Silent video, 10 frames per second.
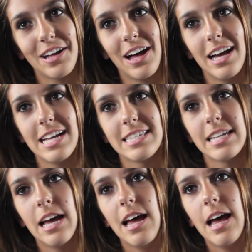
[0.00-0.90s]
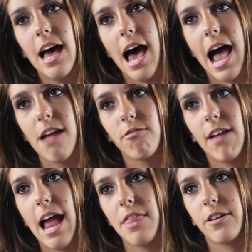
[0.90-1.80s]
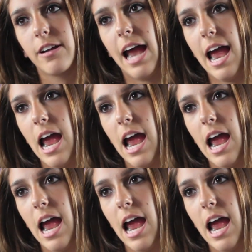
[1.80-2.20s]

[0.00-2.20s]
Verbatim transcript: because I'd rather